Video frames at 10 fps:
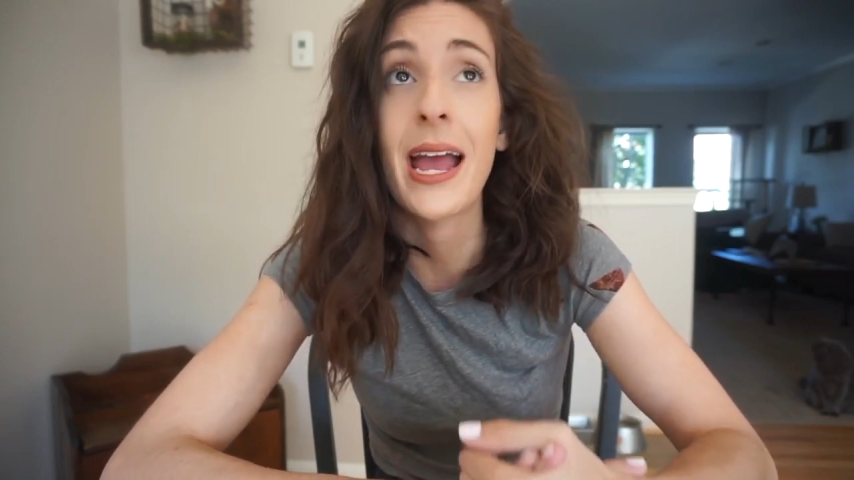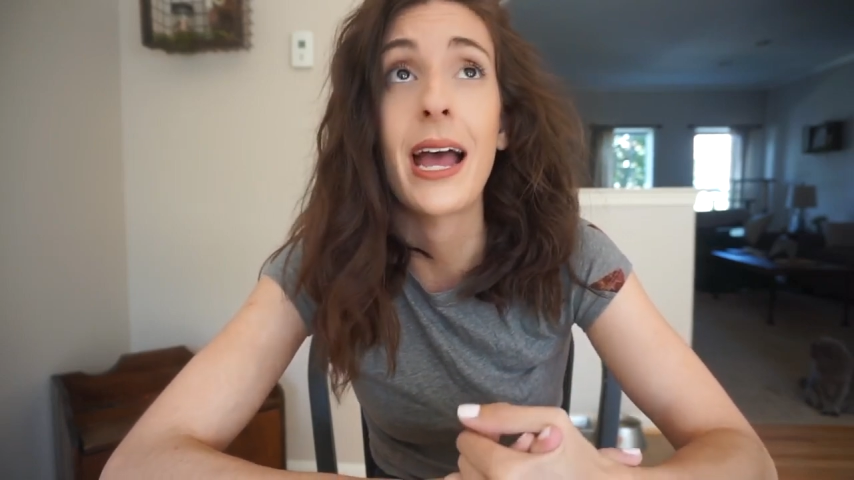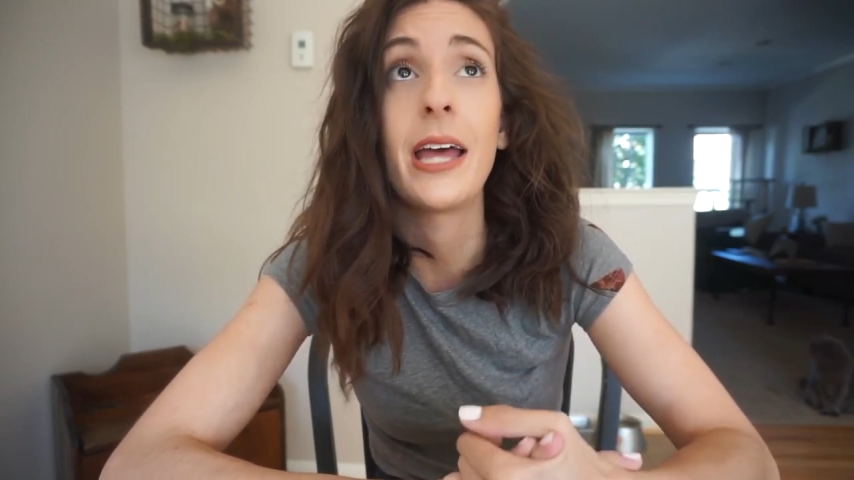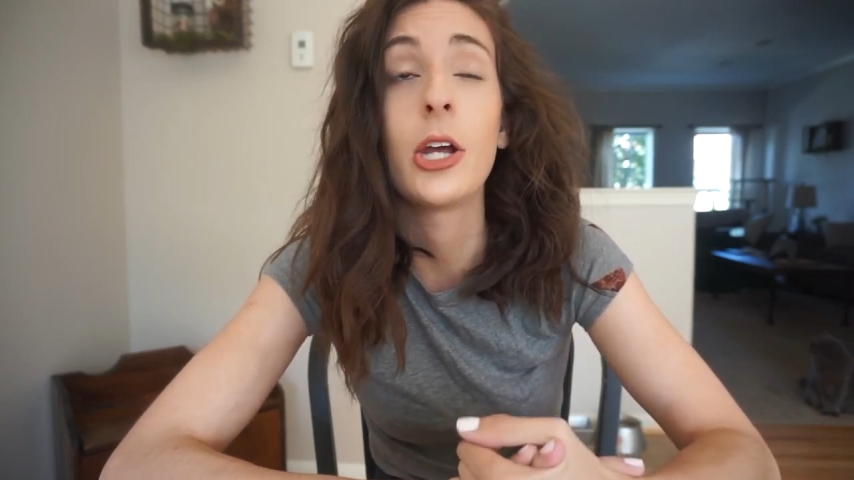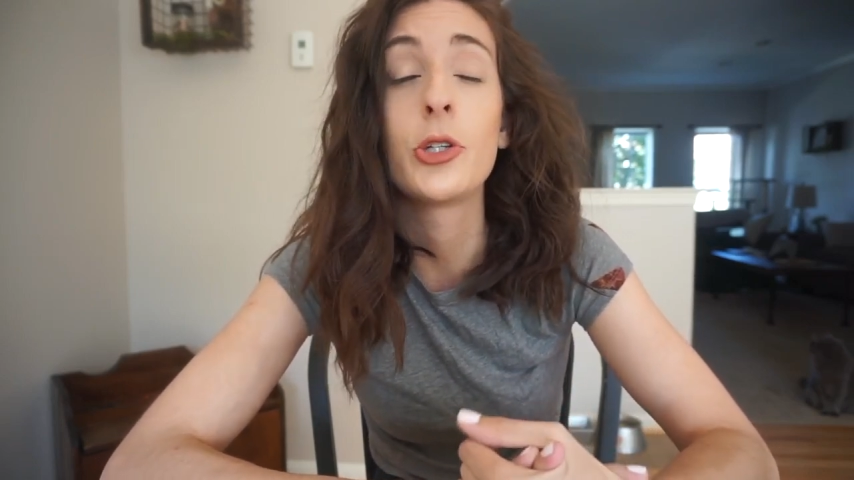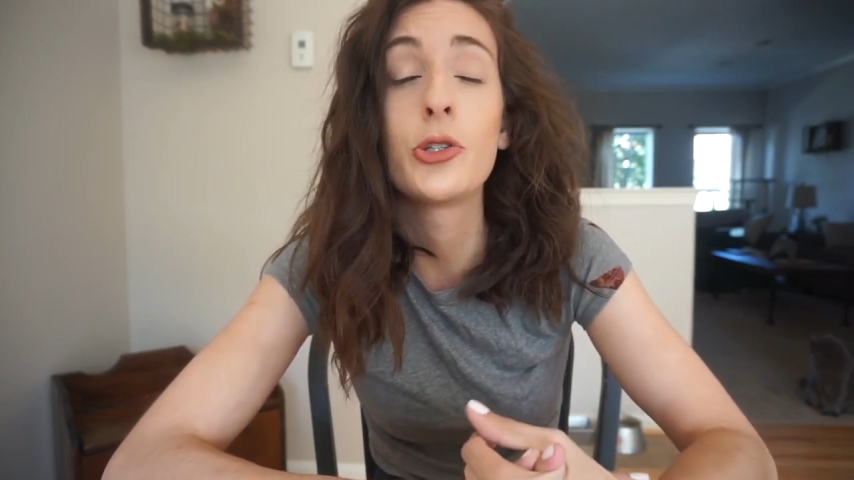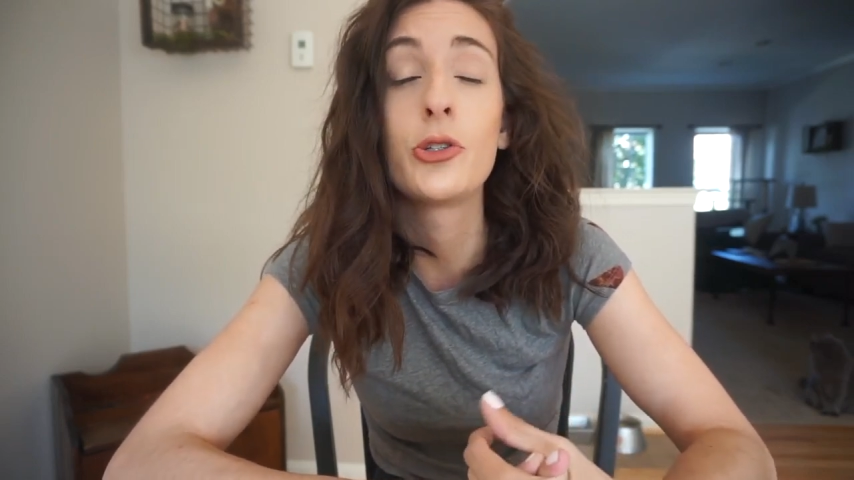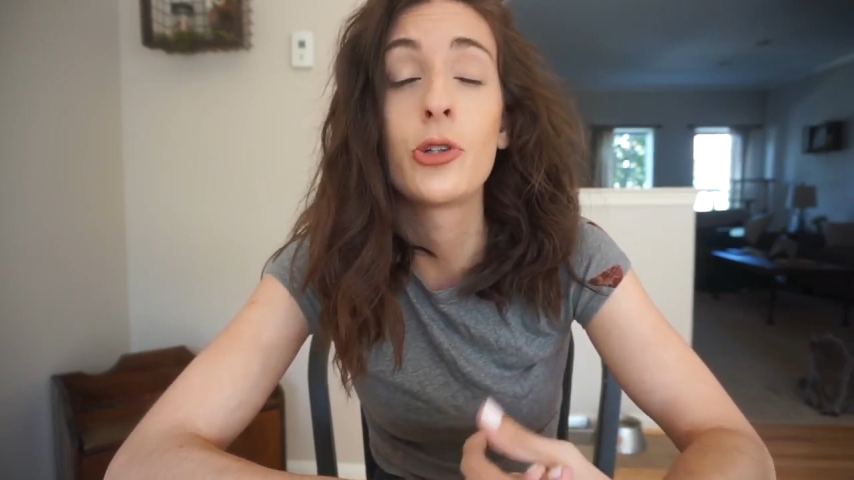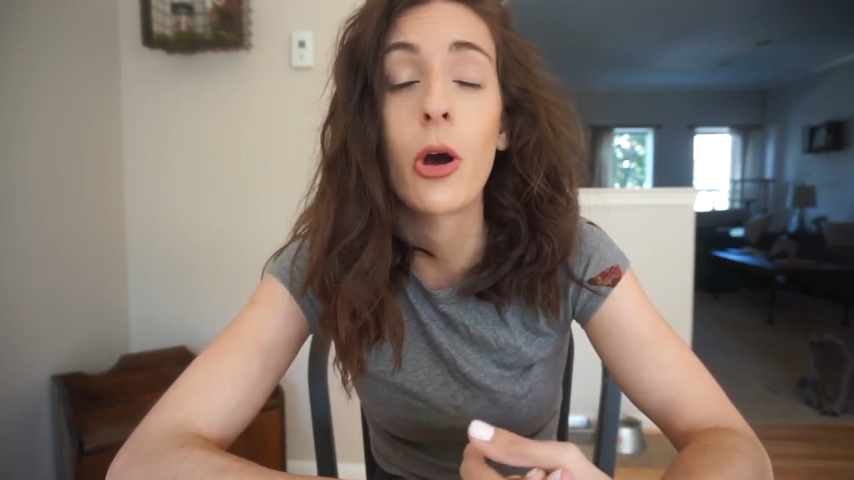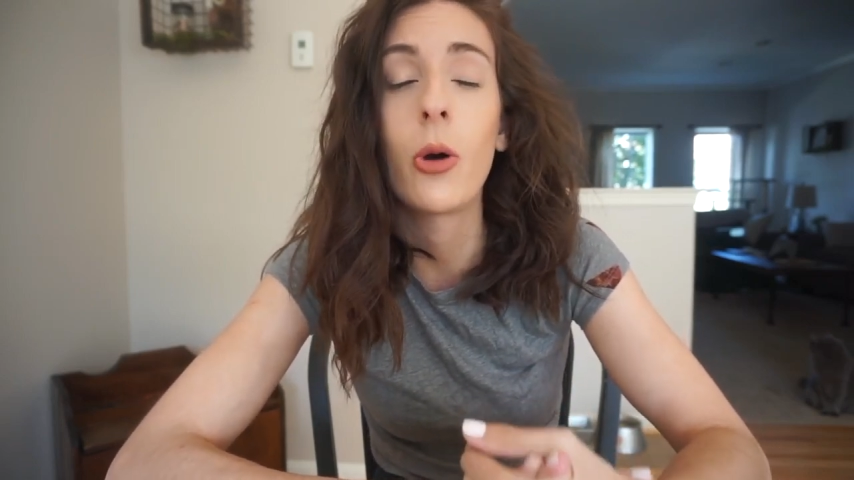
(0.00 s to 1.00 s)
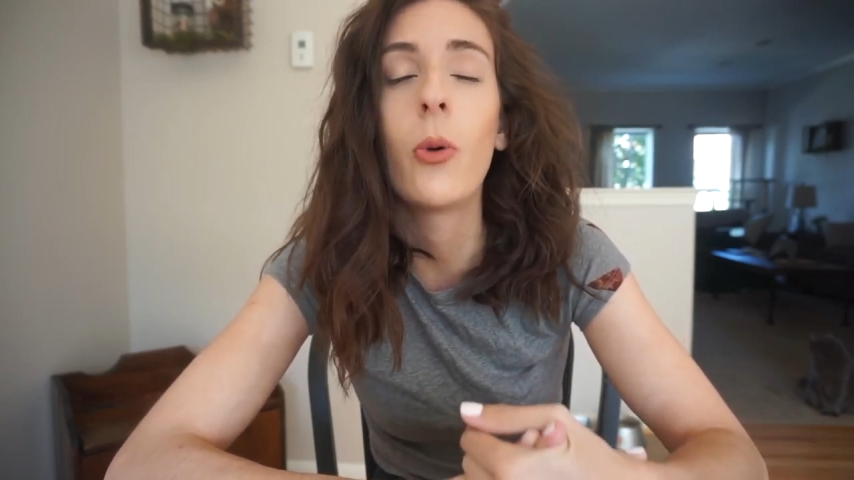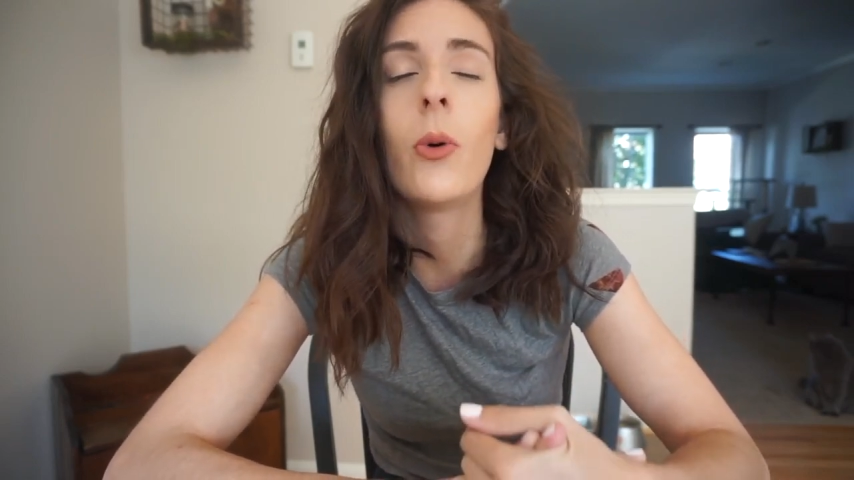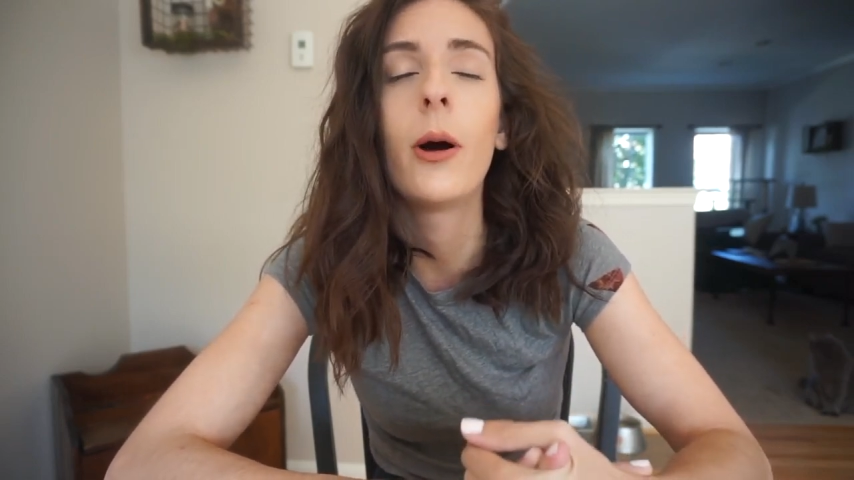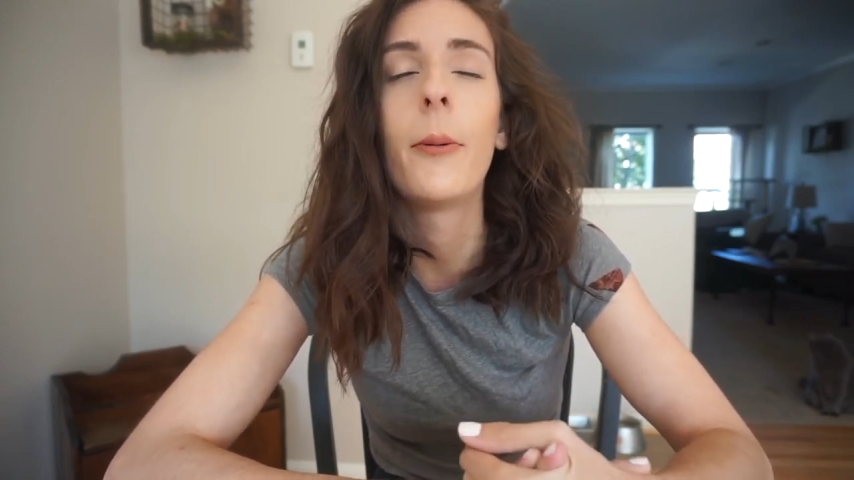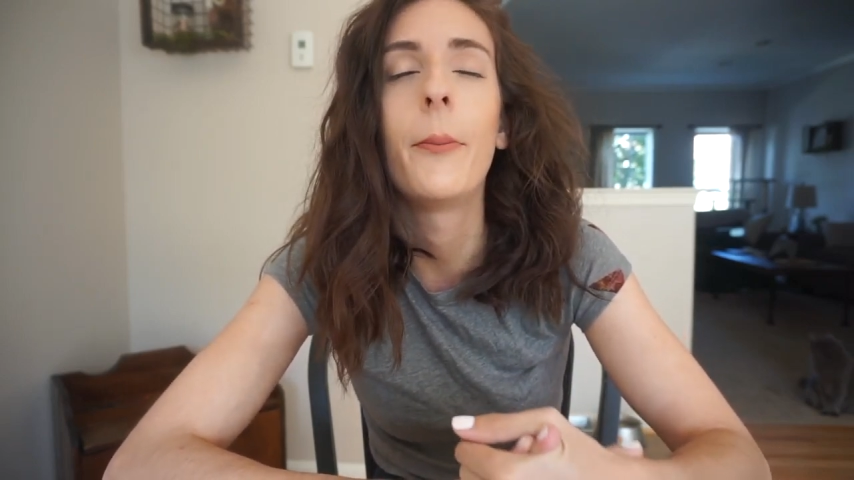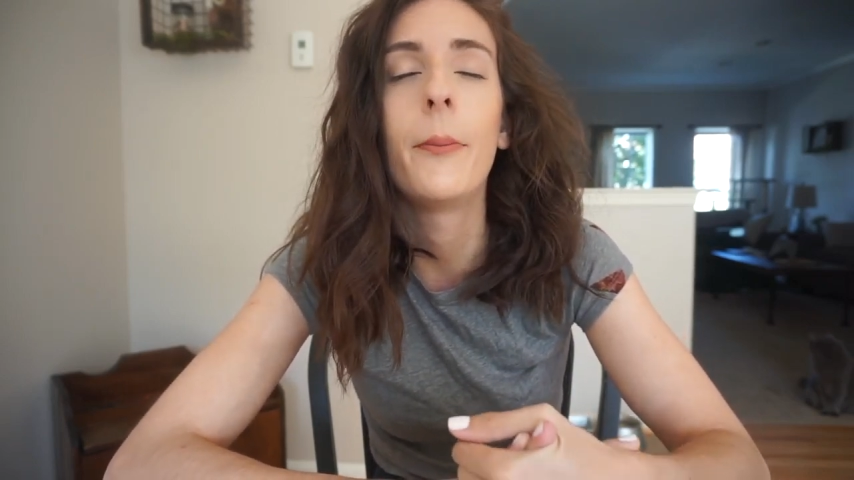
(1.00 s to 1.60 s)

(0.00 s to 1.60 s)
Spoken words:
had so